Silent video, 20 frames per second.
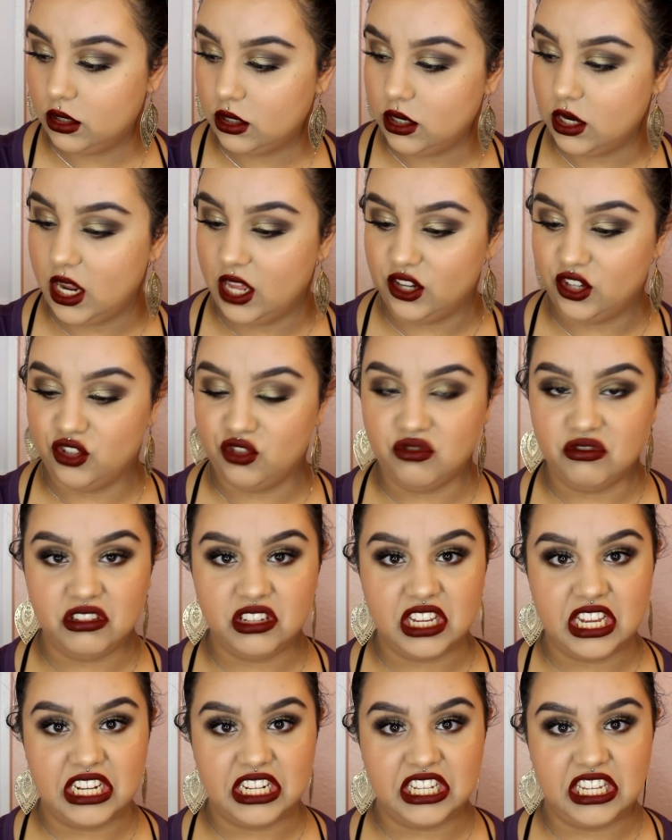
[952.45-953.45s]
Now to
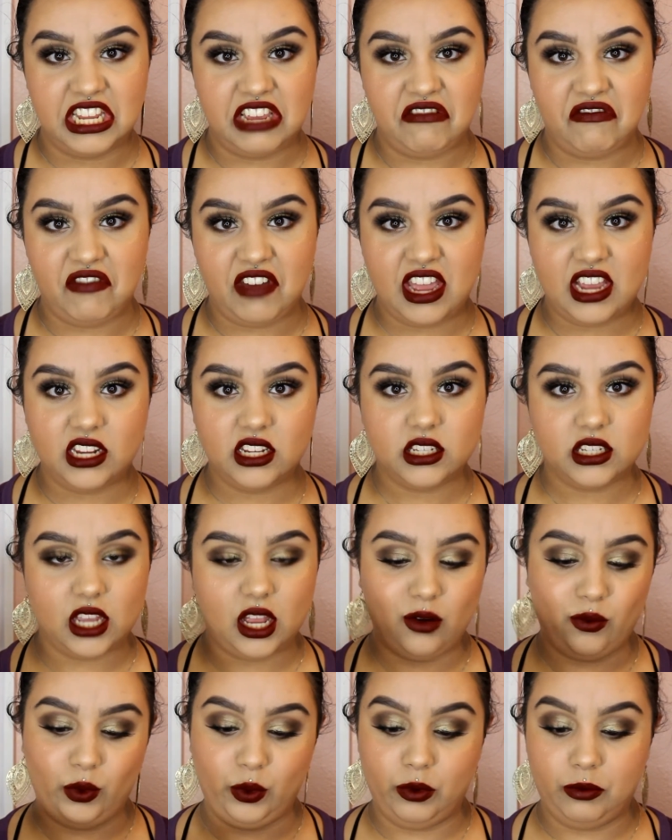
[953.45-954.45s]
set the face
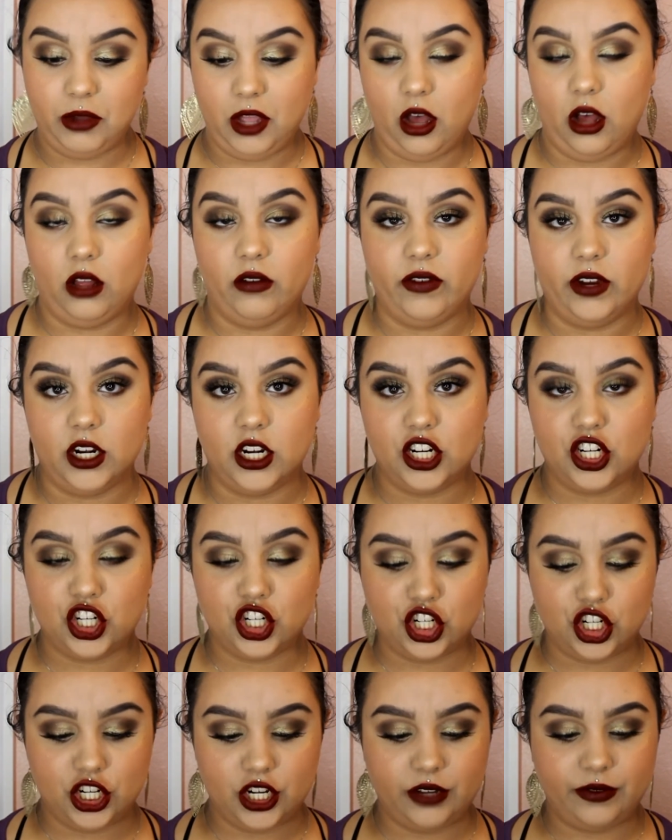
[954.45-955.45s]
and we will be all
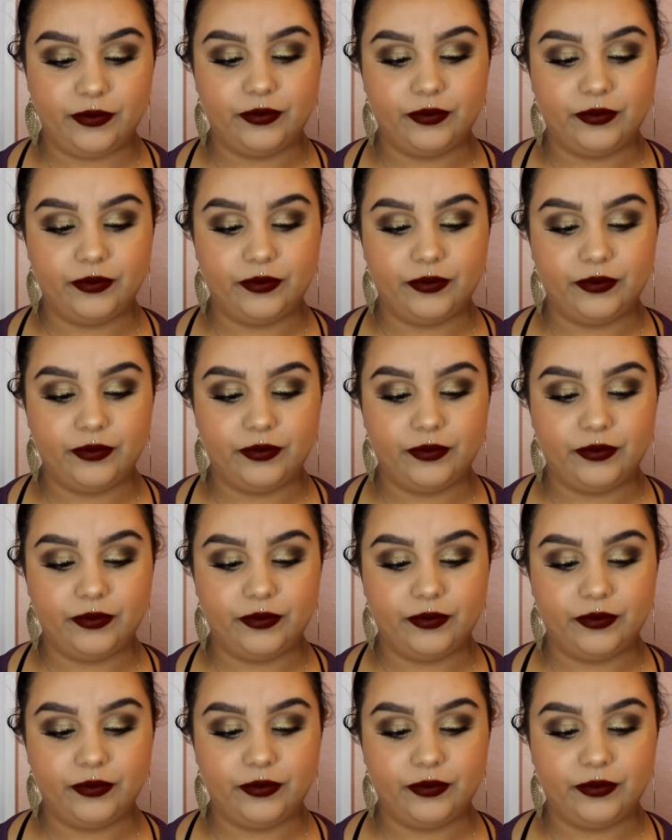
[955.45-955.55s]
finished.